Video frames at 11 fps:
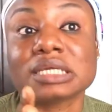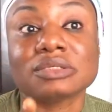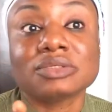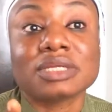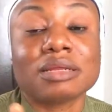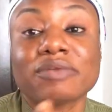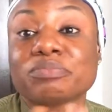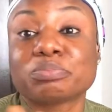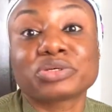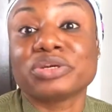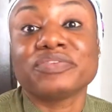I told her
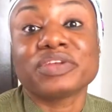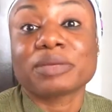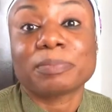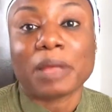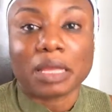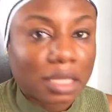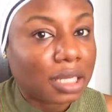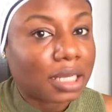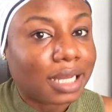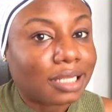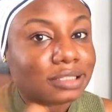I'm craving
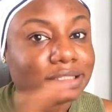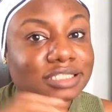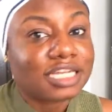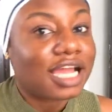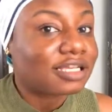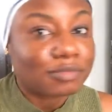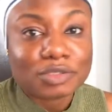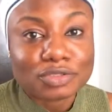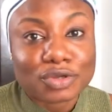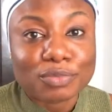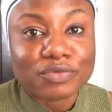pancake, and she asked me
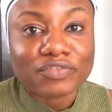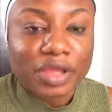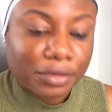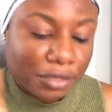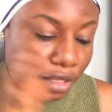to come over.